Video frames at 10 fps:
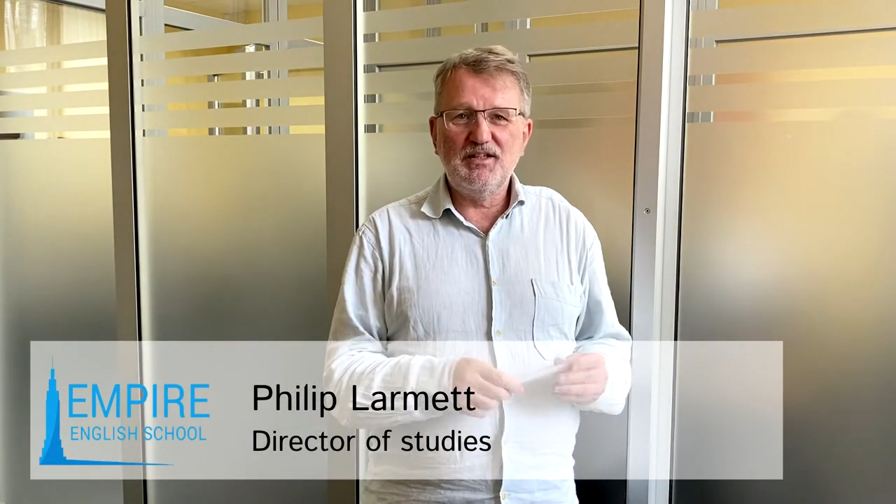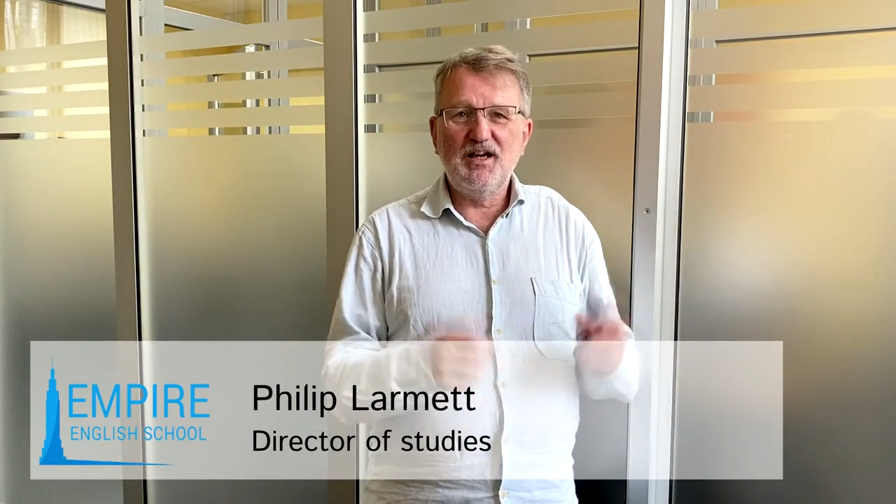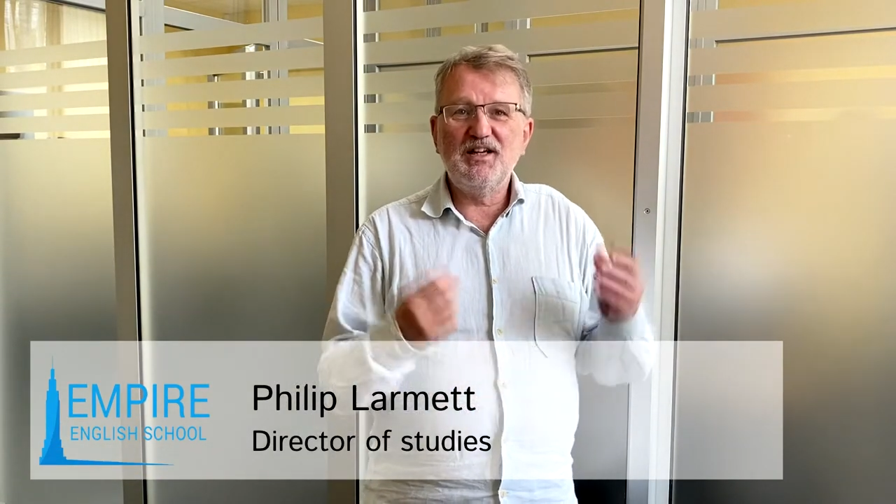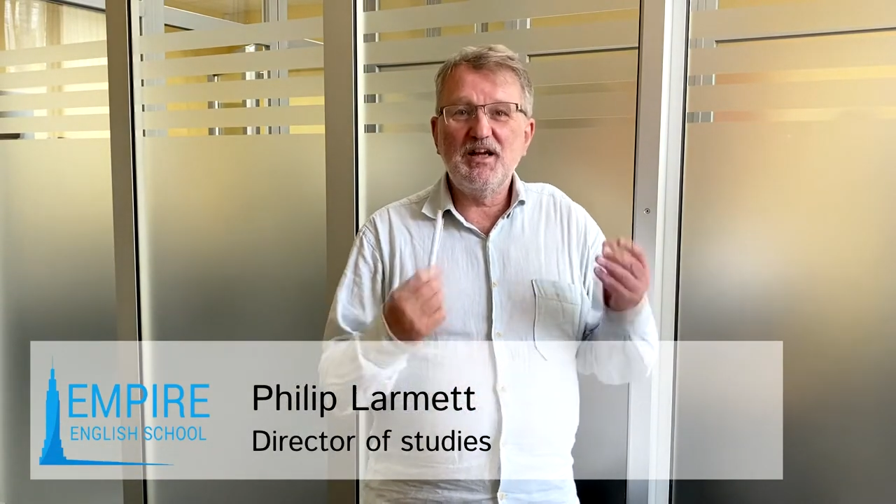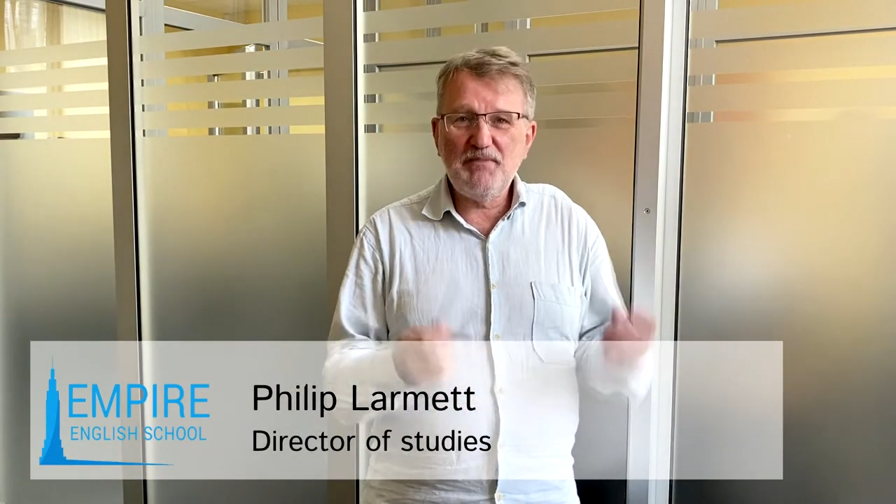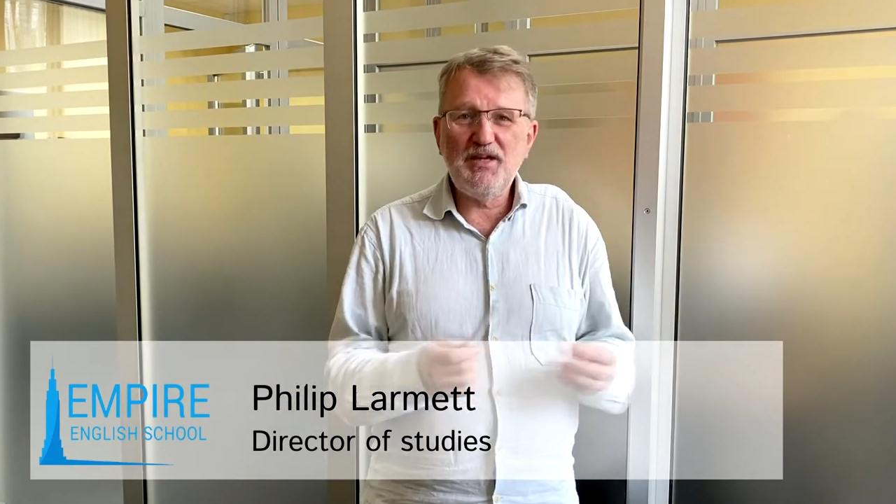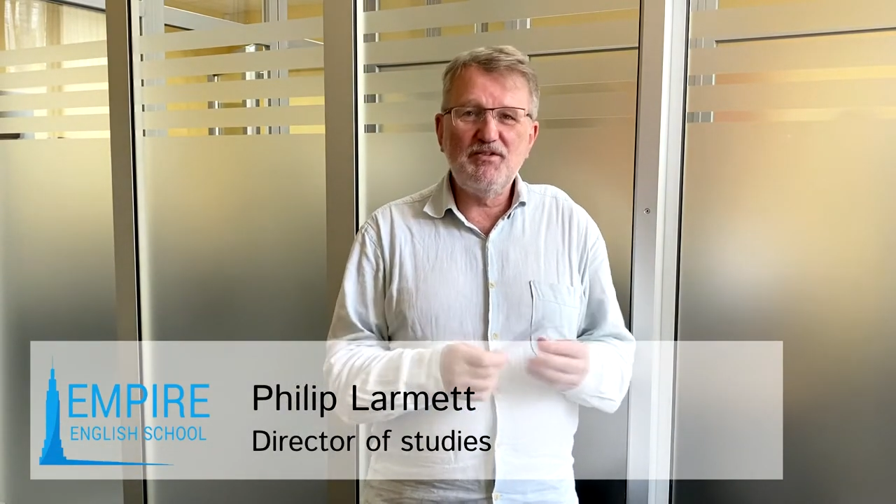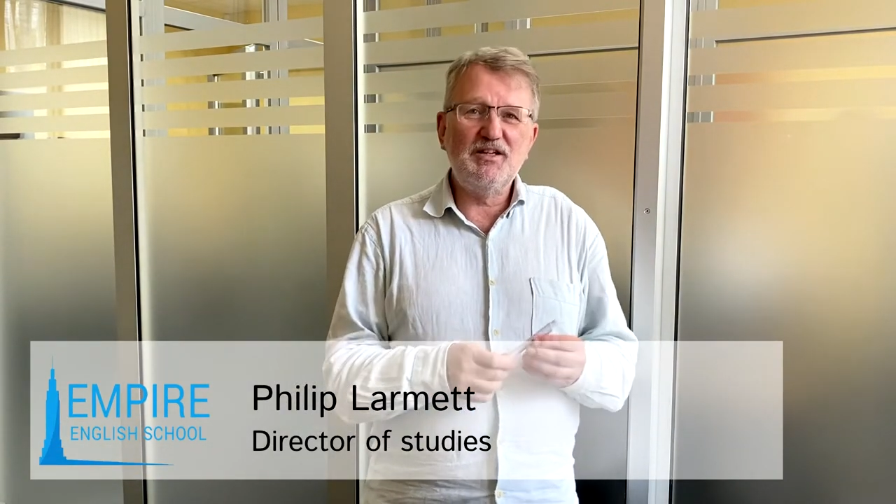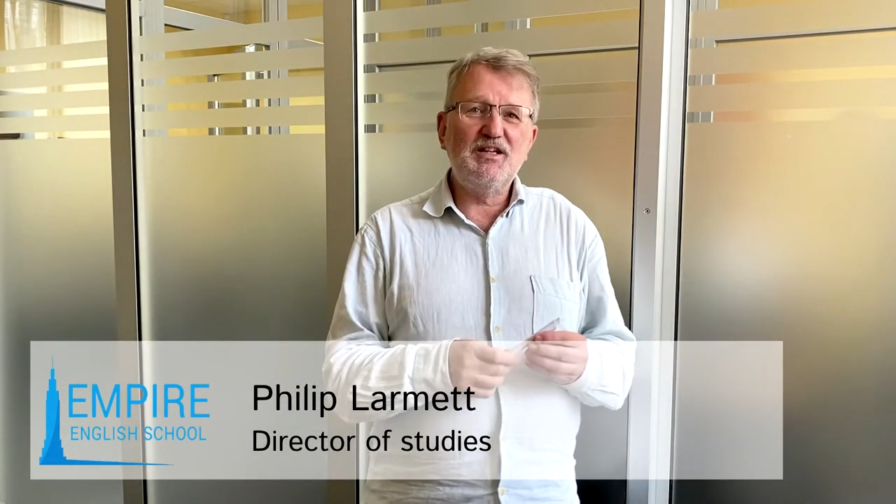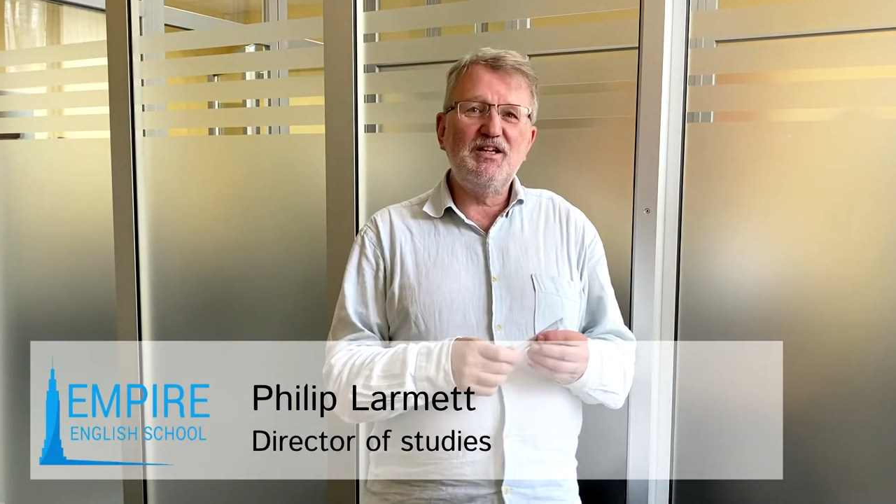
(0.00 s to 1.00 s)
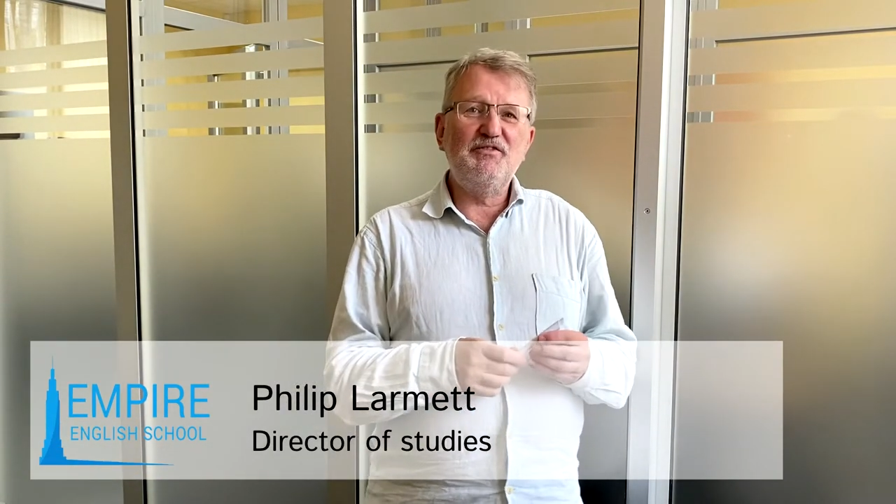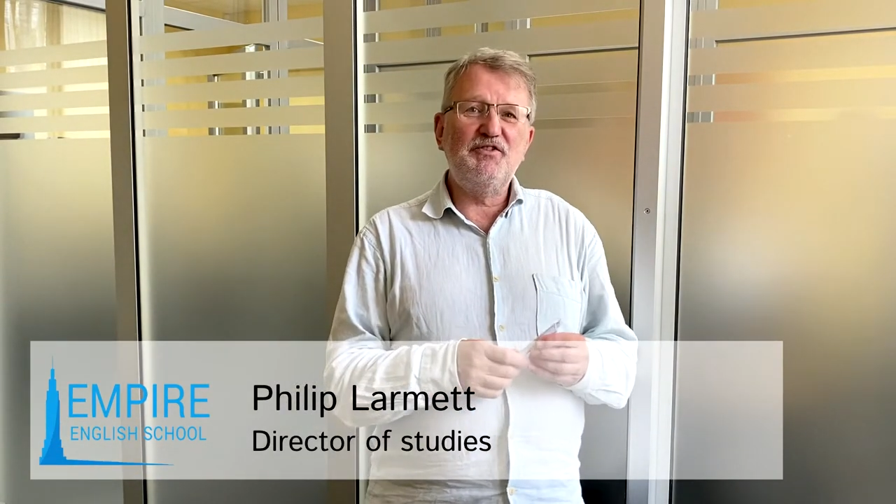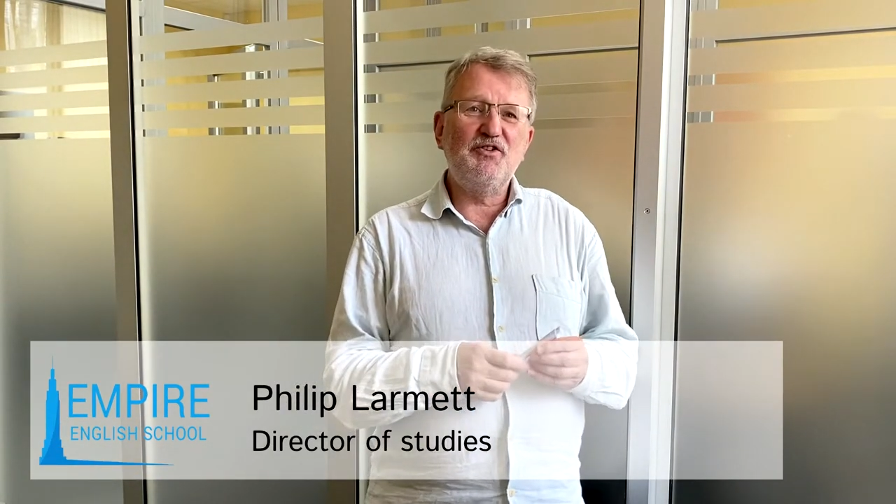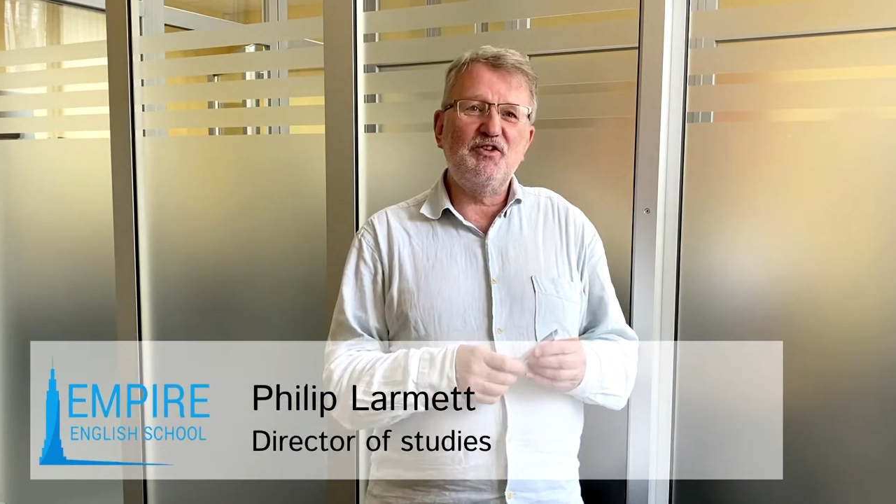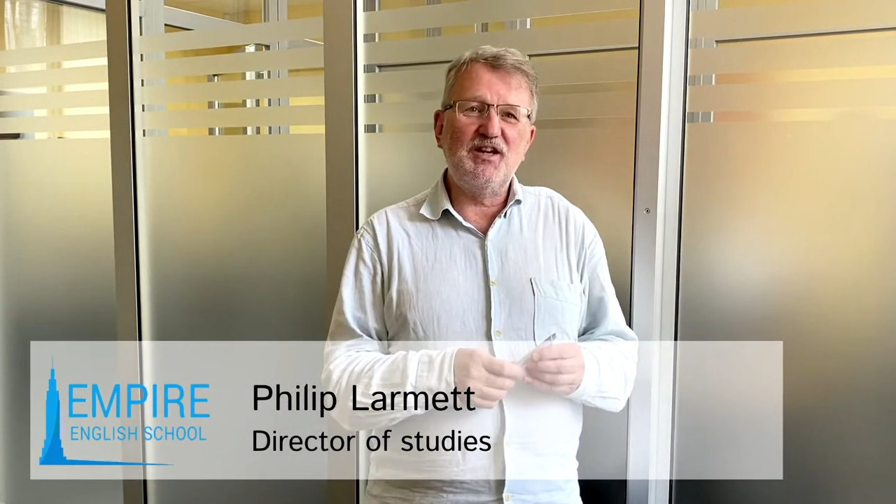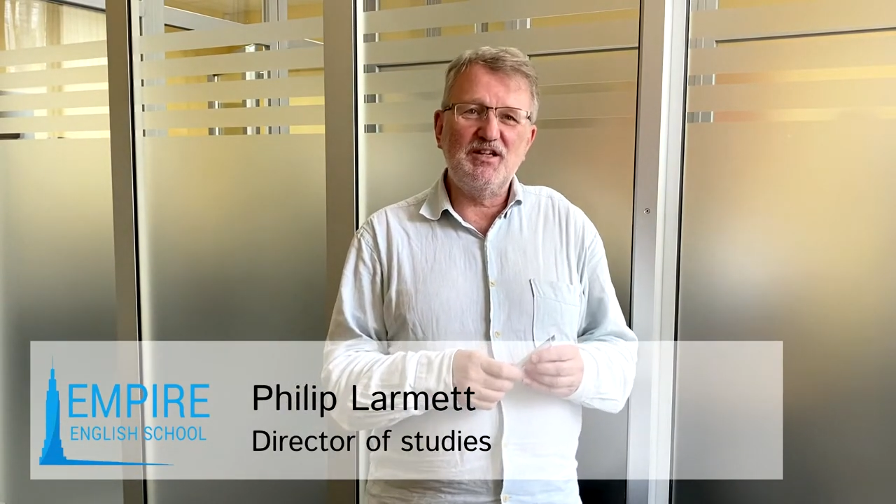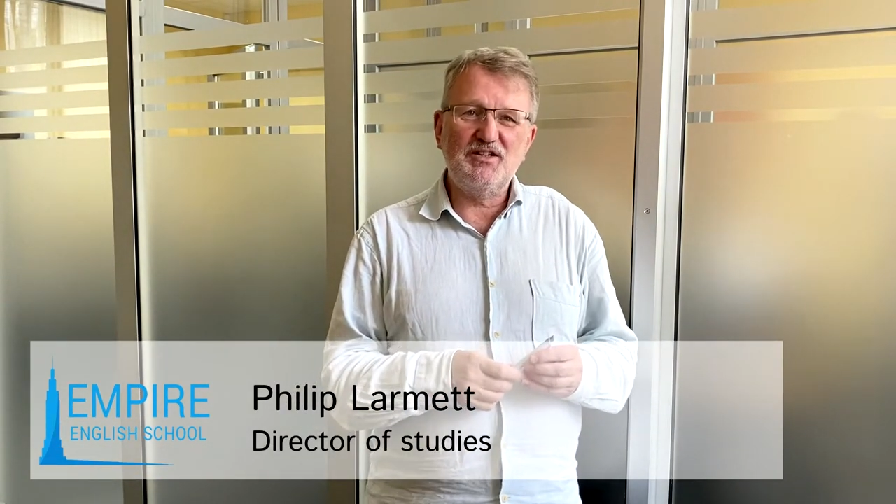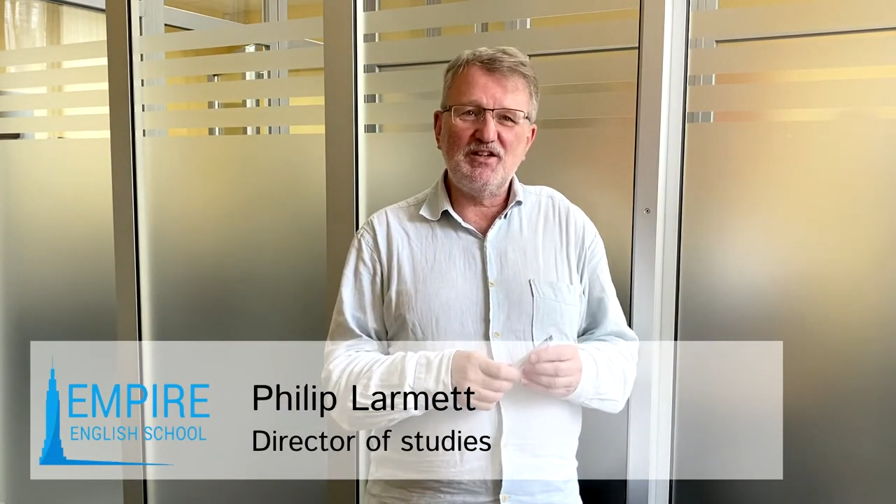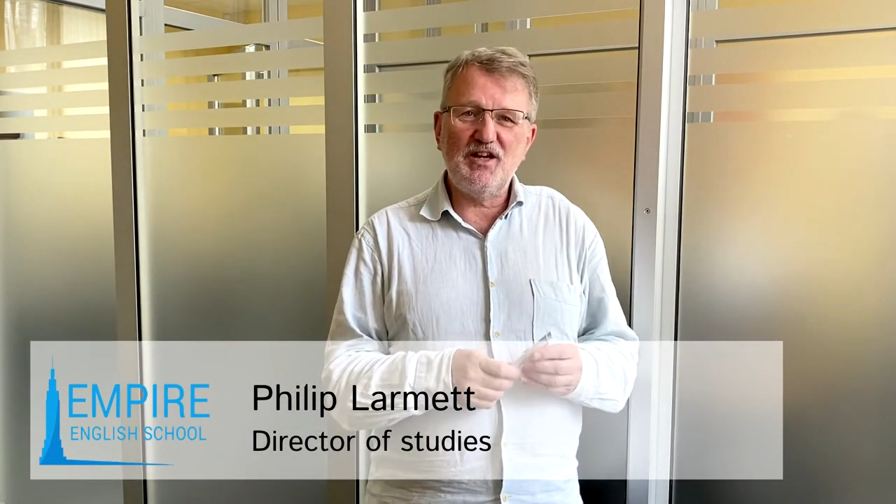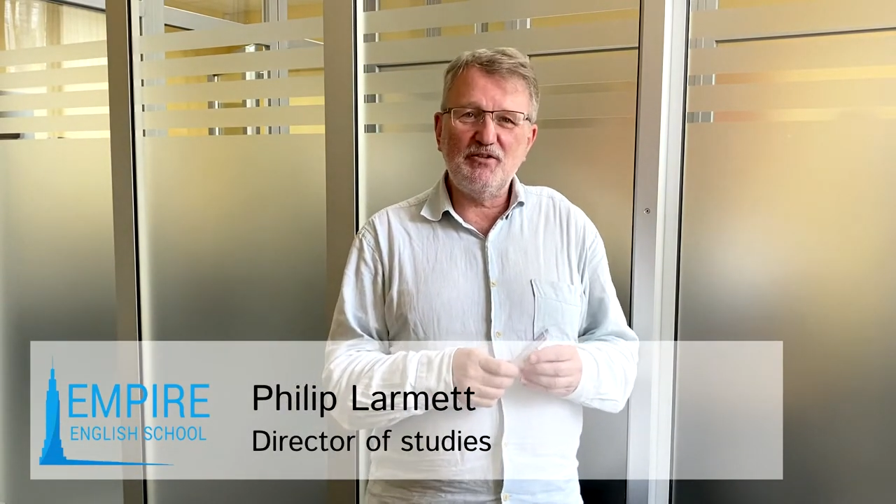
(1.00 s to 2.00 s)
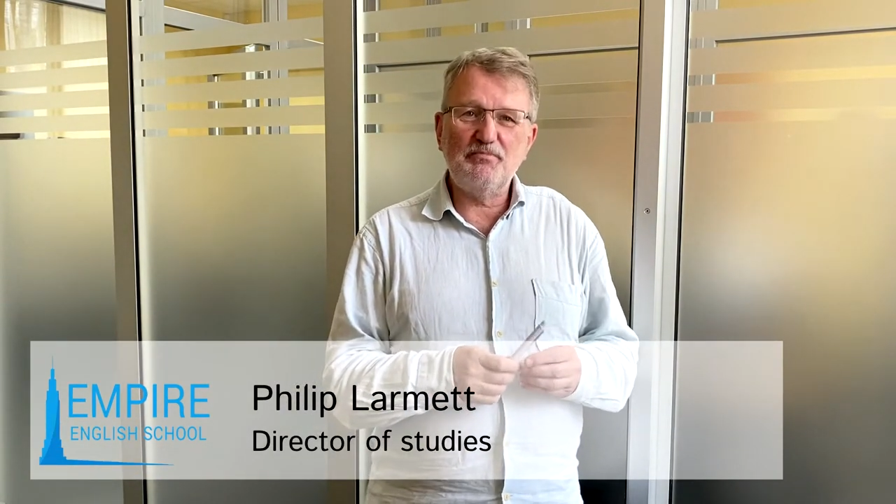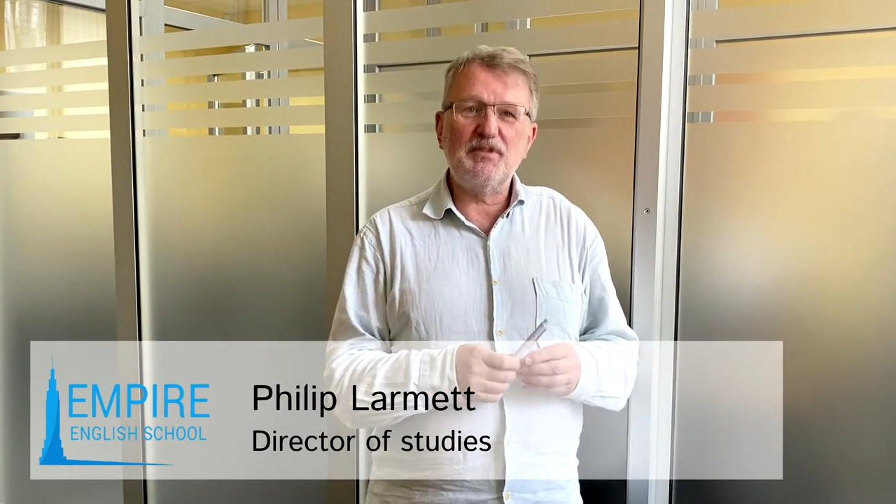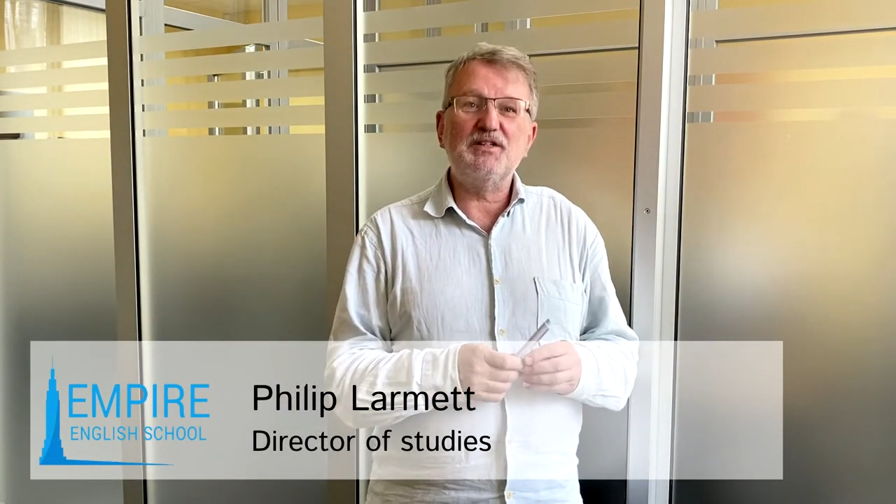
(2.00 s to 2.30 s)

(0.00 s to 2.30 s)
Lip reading: and I'm here in Kiev, Ukraine to help